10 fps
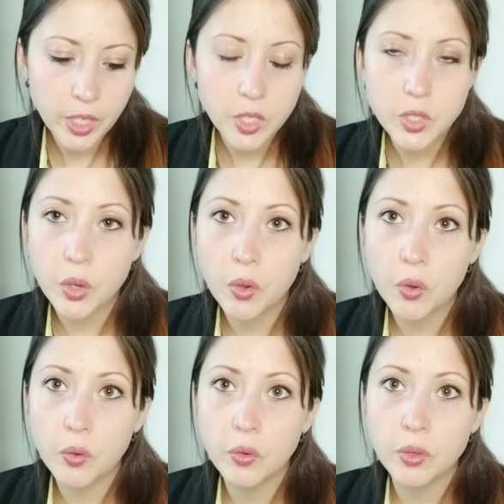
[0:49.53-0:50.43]

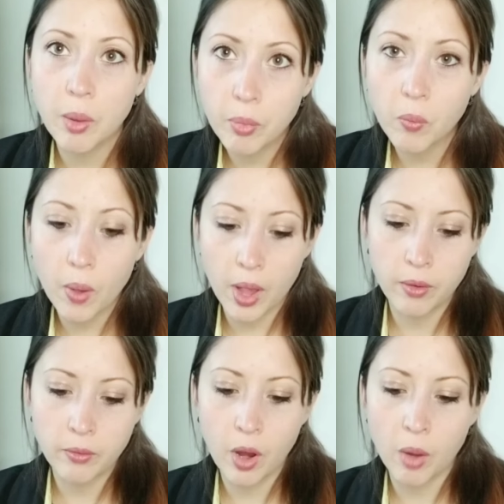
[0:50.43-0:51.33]
So number
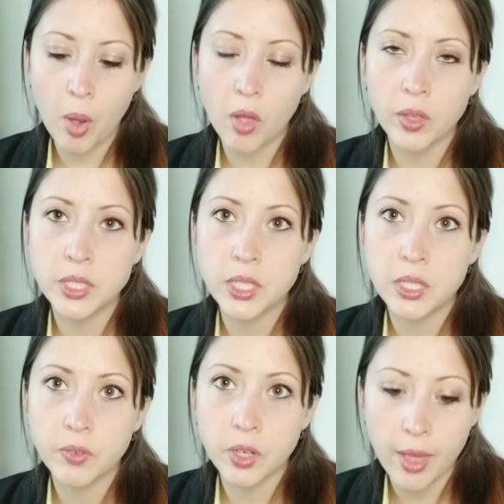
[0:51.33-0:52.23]
one, our
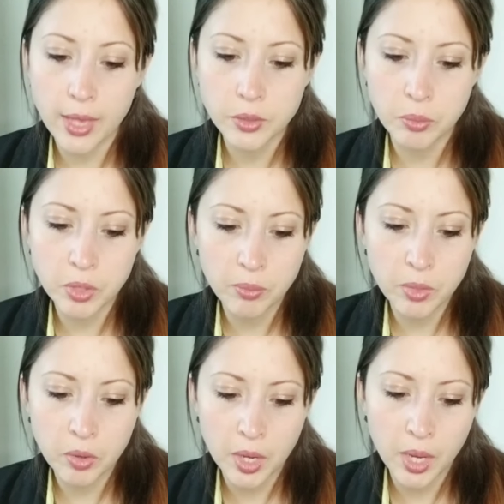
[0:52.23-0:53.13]
policies for classroom
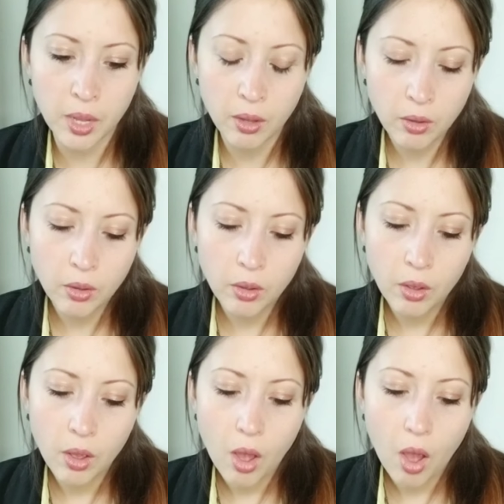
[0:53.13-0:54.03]
community.
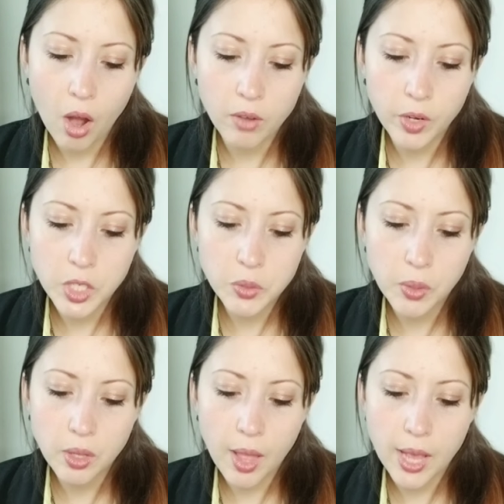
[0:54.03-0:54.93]
Our
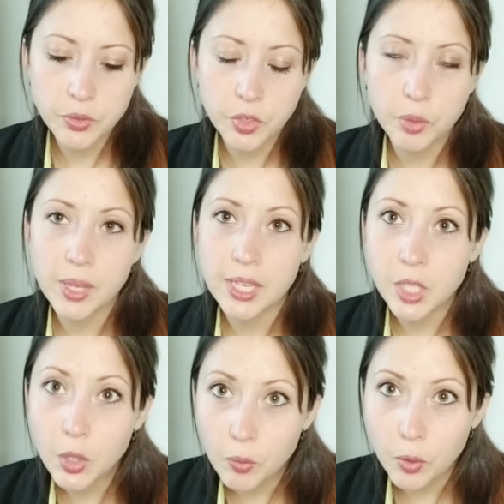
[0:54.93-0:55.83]
virtual classroom is
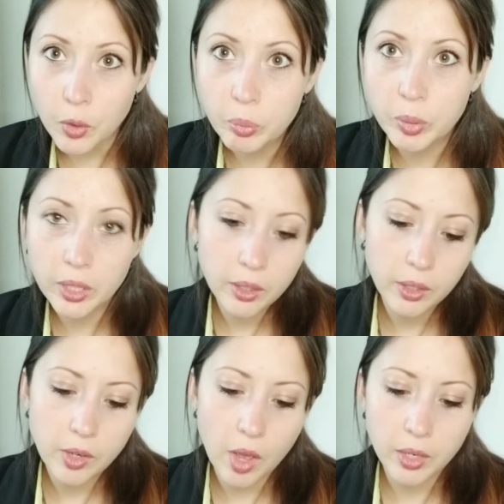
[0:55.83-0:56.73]
a group,
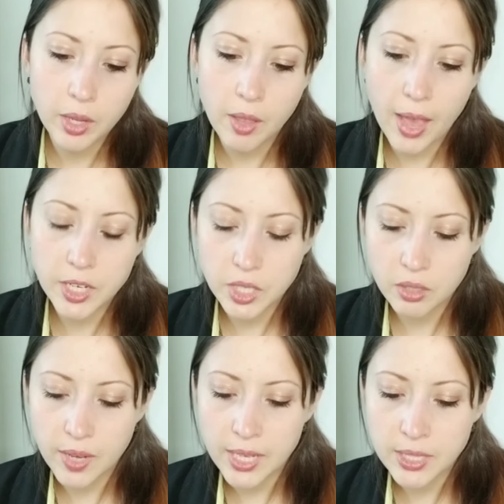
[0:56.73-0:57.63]
not a collection
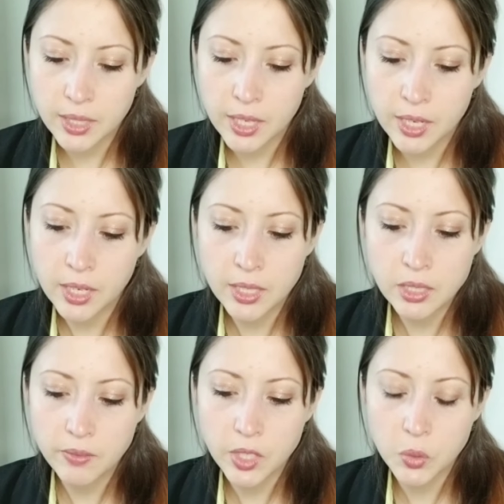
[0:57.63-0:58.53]
of isolated
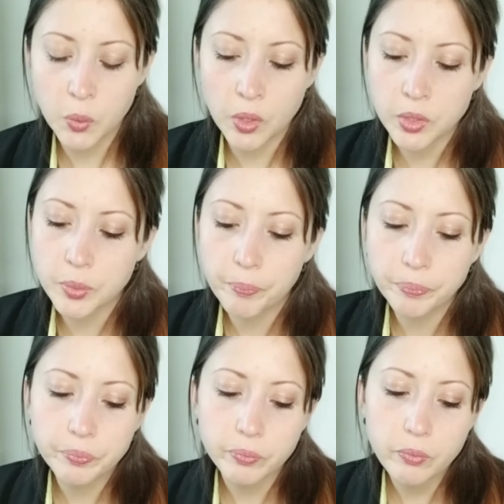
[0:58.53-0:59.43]
individuals.
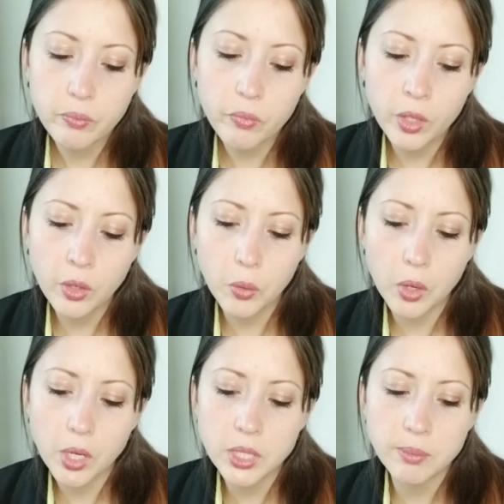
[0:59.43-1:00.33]
In
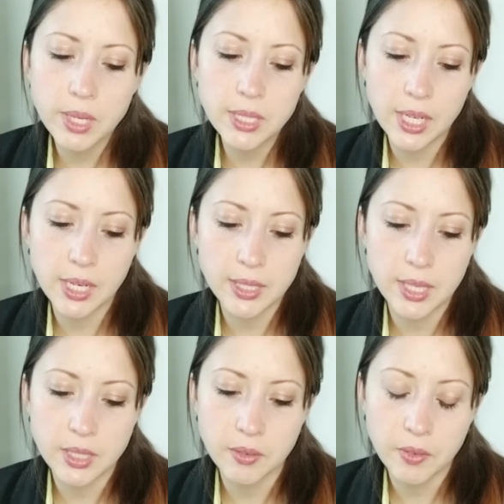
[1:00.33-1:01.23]
order to maintain a
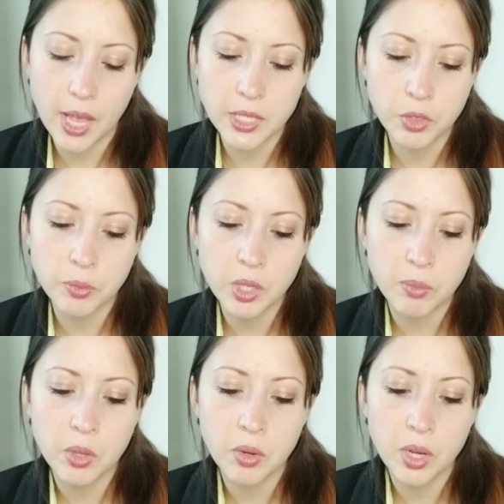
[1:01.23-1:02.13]
sense of classroom
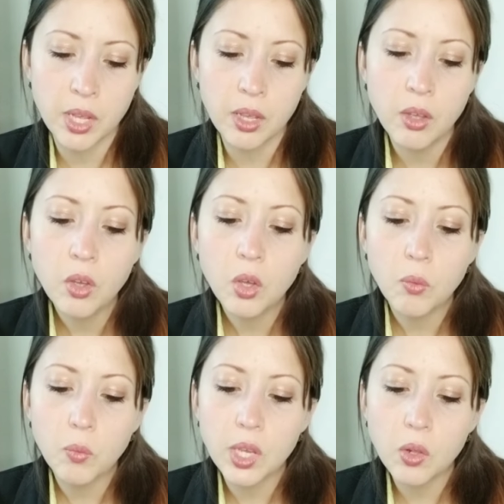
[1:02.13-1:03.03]
community,
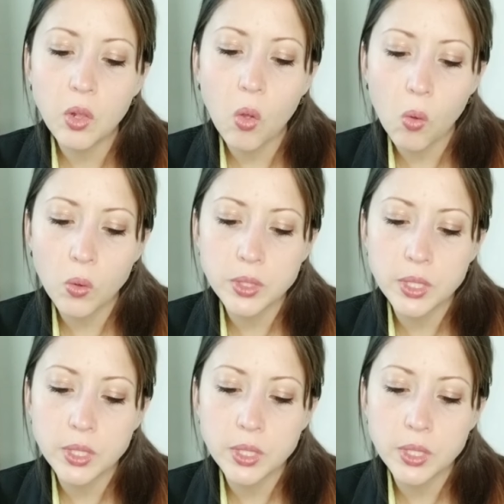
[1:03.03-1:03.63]
we'll hold